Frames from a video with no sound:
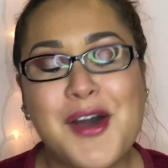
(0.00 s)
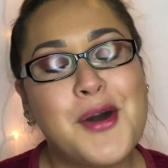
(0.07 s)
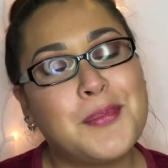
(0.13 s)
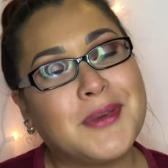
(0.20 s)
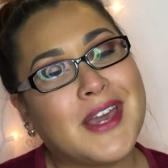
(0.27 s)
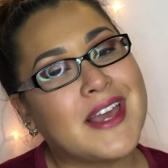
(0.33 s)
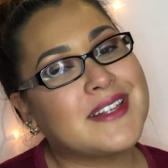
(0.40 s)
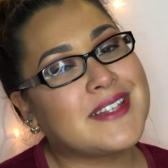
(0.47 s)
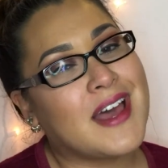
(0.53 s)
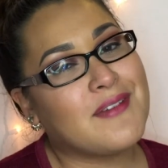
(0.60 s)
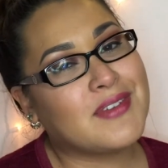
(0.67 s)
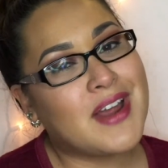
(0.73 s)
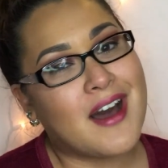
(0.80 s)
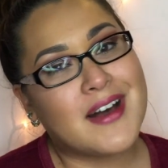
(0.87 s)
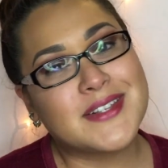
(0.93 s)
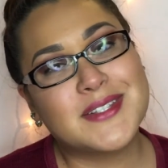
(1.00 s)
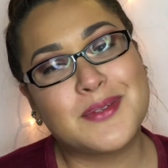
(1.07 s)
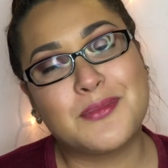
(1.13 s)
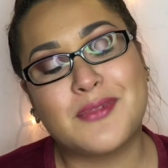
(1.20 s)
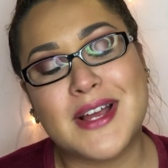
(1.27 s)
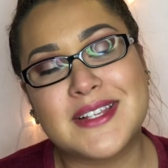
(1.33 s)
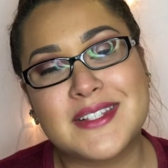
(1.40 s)
I hope you guys have an
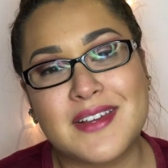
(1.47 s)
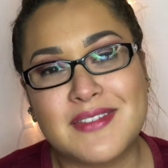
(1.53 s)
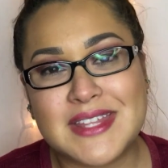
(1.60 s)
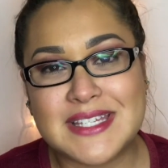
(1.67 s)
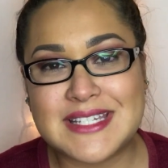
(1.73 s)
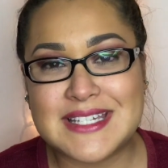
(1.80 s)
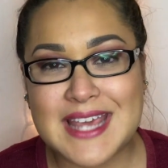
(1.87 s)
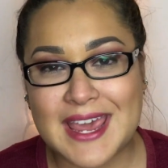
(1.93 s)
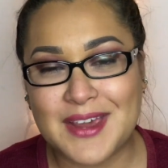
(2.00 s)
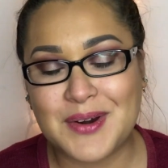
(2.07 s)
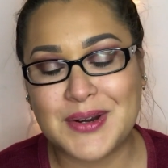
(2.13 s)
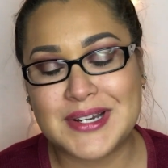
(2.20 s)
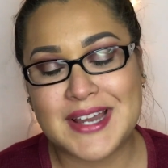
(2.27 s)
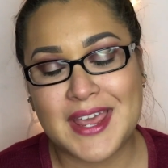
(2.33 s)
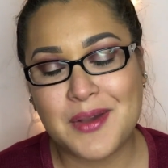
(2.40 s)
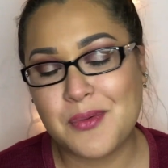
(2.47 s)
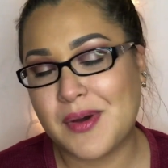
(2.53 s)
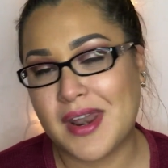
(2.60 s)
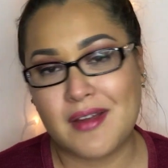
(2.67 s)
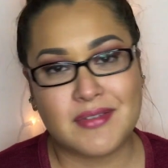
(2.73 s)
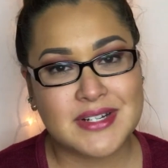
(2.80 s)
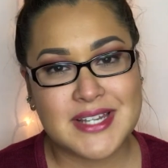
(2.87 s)
awesome rest of the day or night,
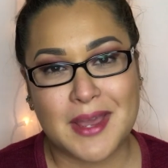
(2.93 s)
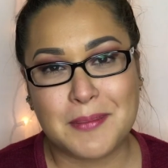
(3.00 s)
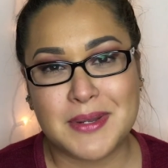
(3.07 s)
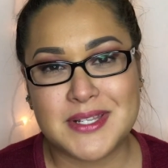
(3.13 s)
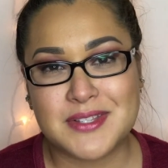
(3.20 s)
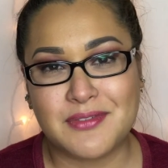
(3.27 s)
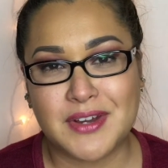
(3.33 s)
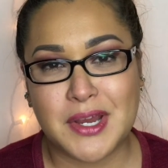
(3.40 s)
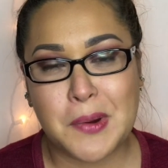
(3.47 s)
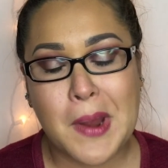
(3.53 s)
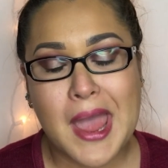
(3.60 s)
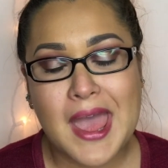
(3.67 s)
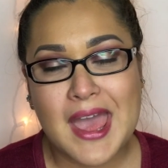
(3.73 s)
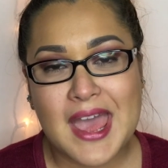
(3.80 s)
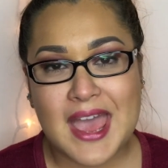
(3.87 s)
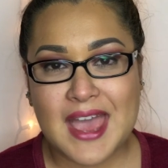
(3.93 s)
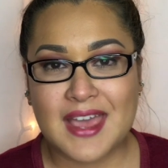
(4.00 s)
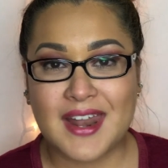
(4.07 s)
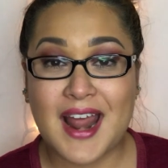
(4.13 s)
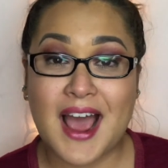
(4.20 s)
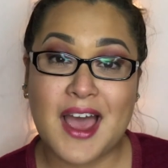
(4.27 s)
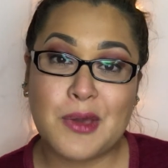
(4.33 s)
whatever time it is for you,
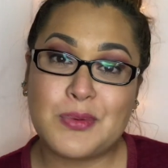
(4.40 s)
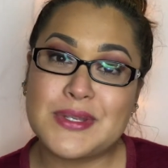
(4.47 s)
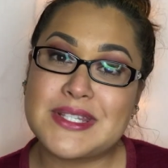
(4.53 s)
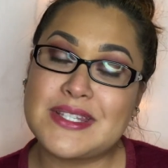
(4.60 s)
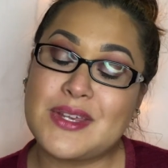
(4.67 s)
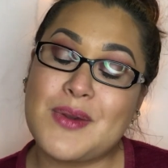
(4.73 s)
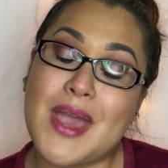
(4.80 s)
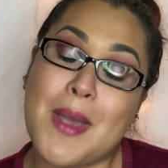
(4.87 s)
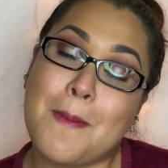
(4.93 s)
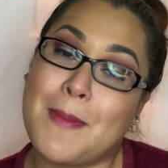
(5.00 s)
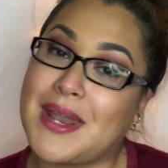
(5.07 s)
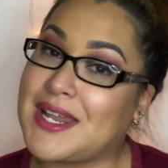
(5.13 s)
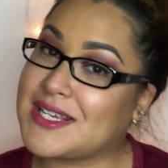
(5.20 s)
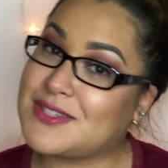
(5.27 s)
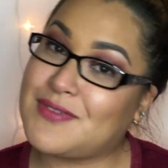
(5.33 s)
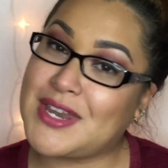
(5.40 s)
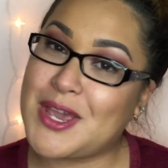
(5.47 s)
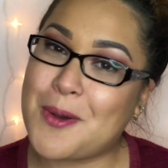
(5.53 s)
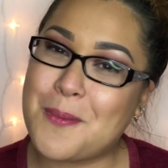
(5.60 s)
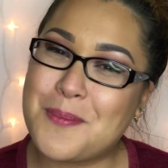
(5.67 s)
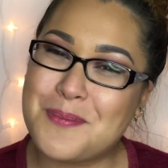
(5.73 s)
and I will see you in my next video.